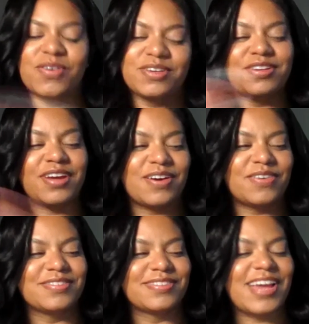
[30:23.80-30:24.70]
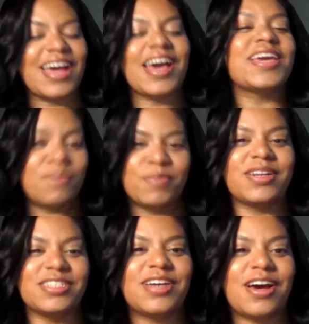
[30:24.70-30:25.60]
you know, I got to keep him on
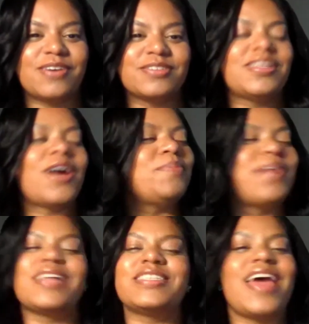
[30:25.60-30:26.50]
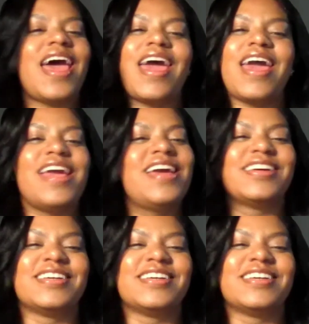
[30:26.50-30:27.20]
his toes. Nope, that's not today.